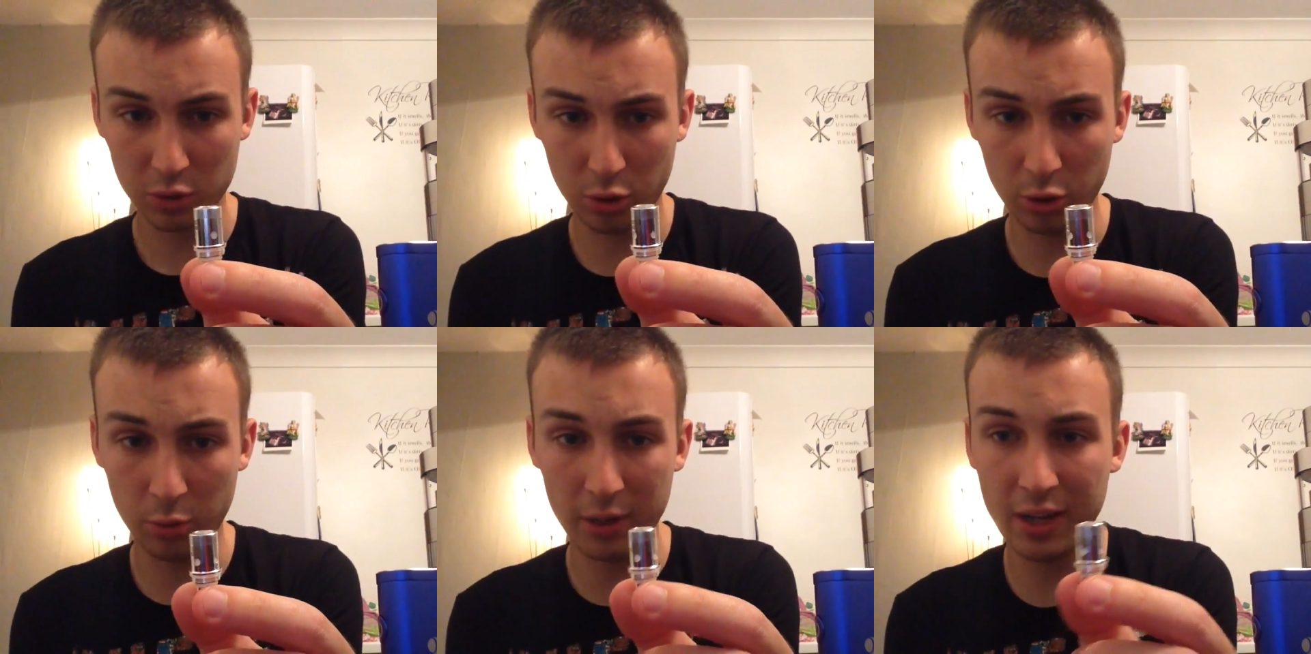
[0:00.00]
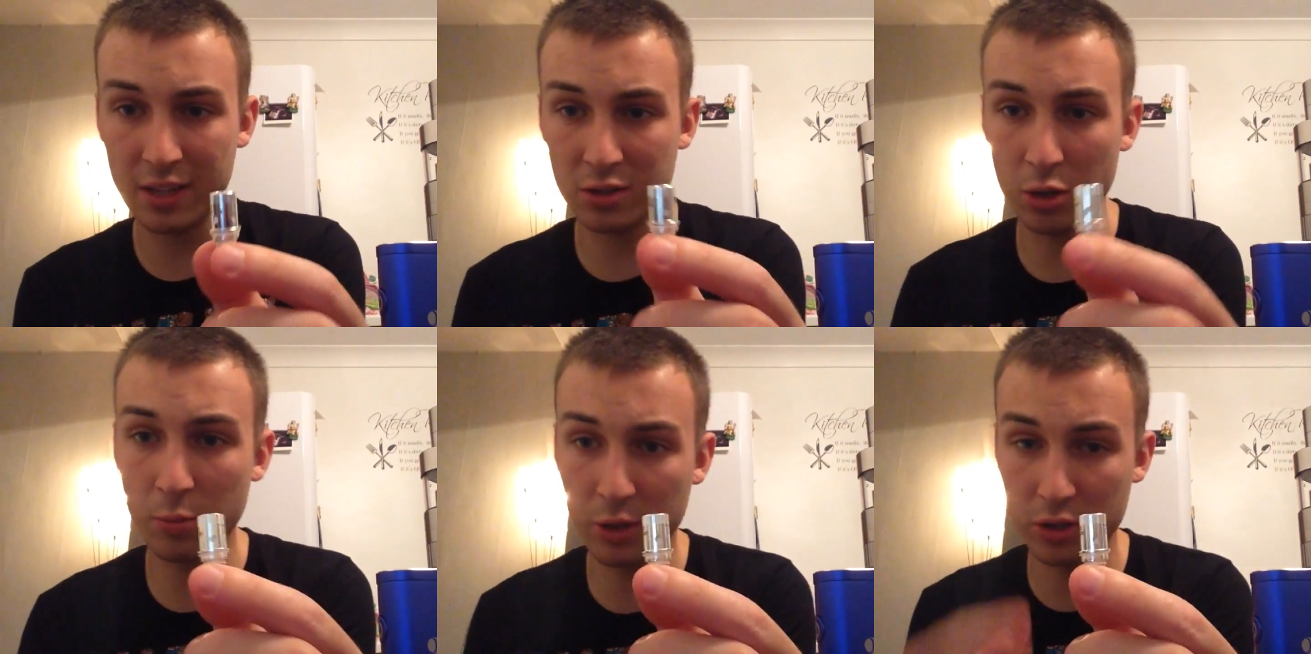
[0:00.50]
coil in there
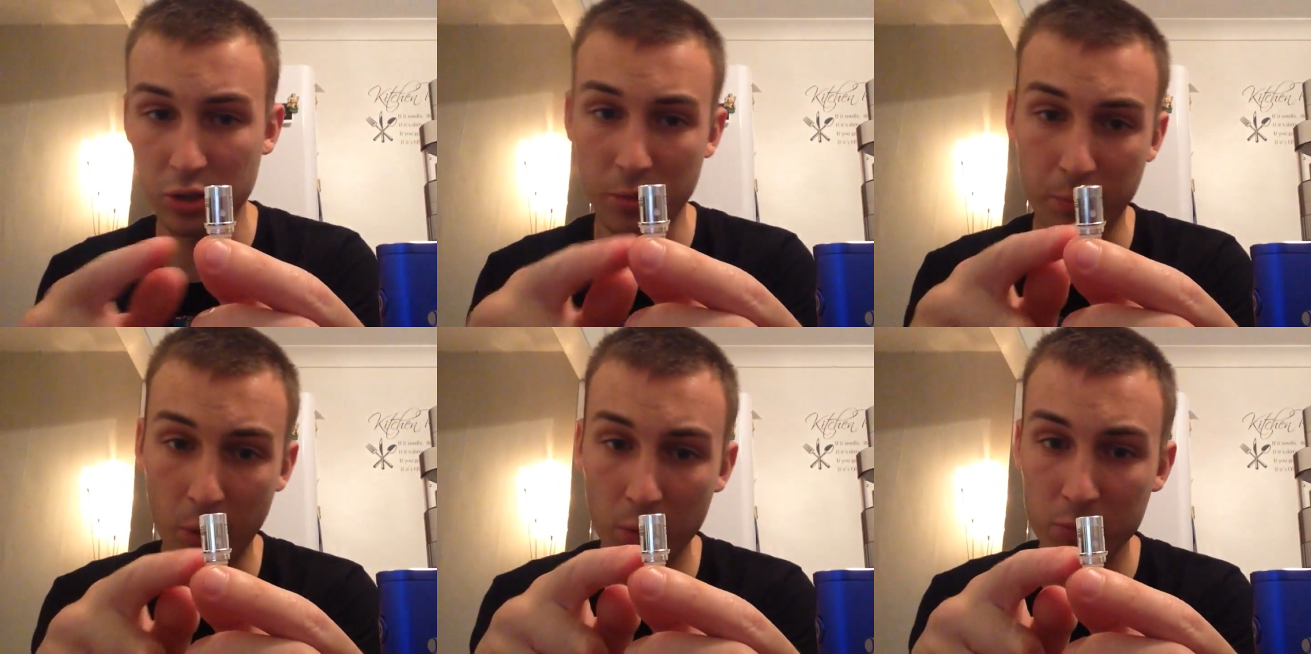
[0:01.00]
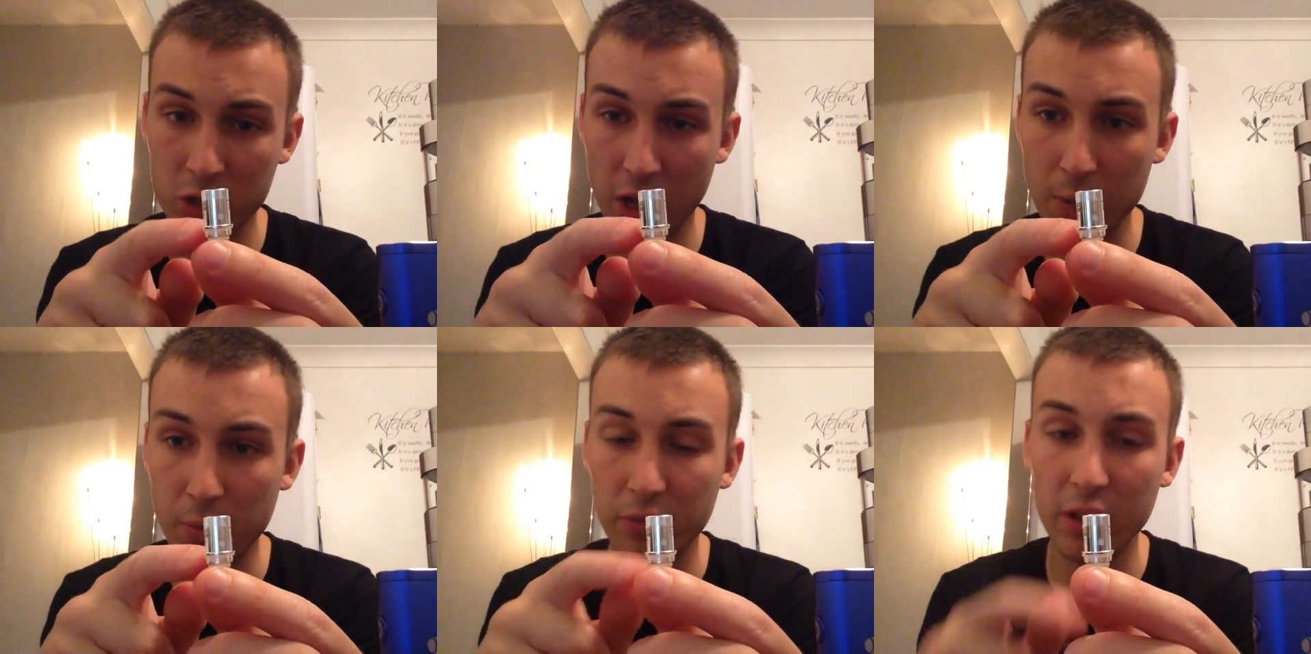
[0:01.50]
too because of the bottom
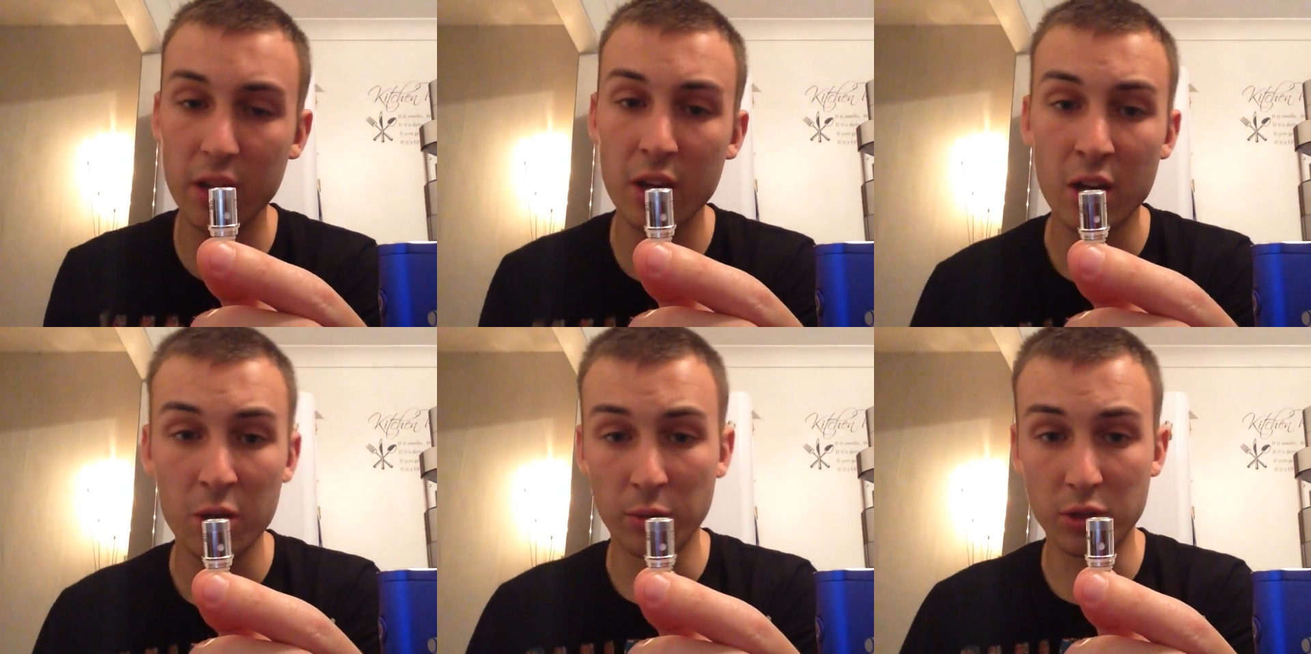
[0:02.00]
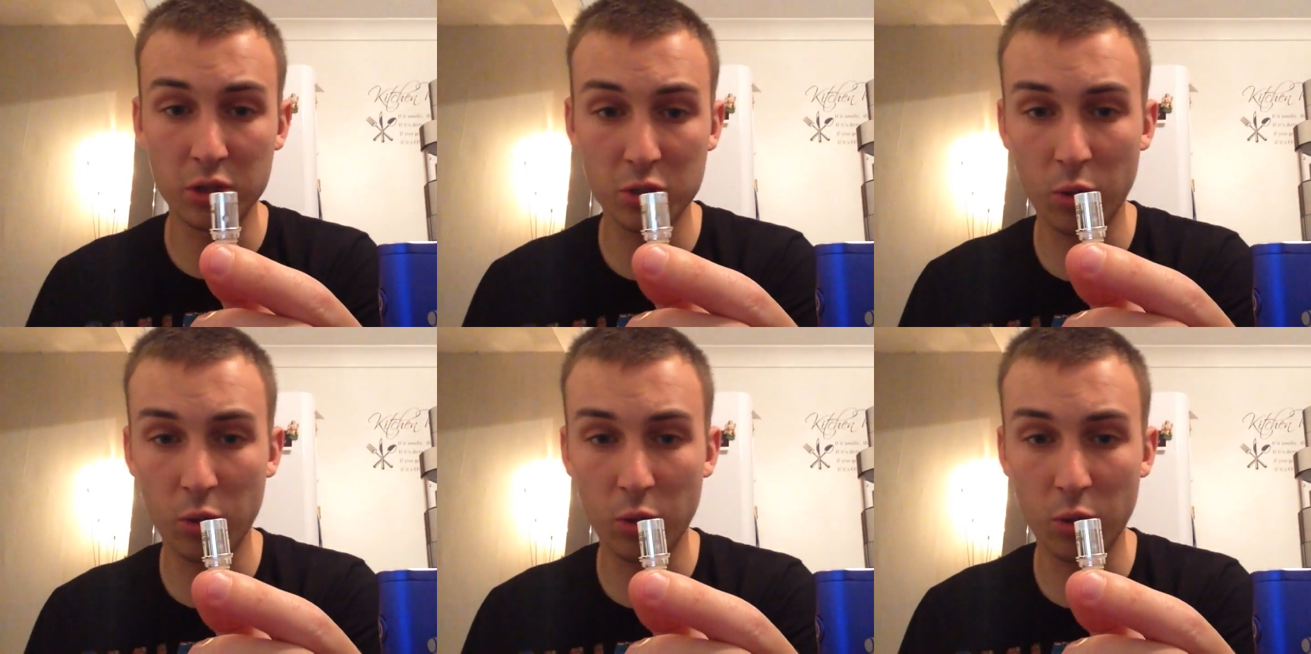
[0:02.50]
shape of it, which is